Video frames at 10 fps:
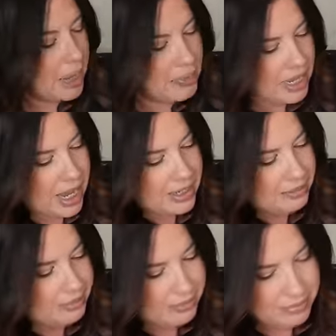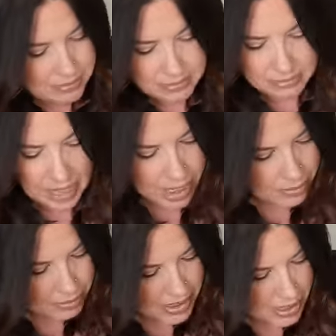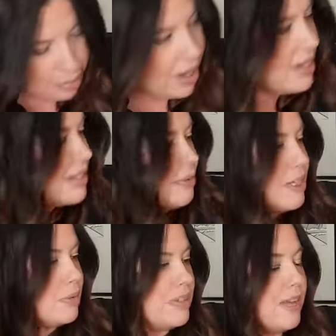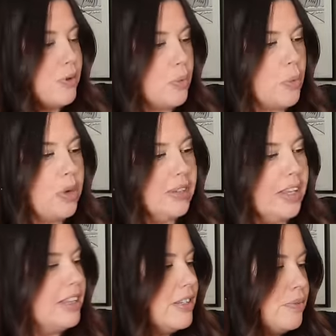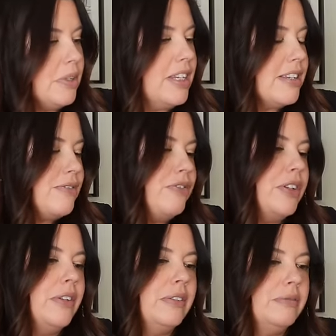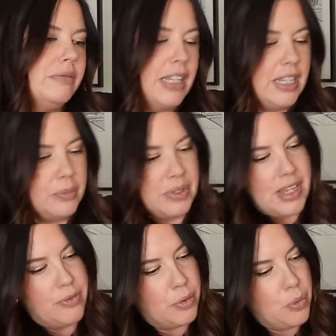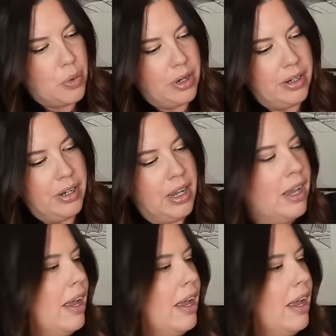I mean, I... I'd be surprised if this was ever worn. Like, this really doesn't feel like it was ever worn.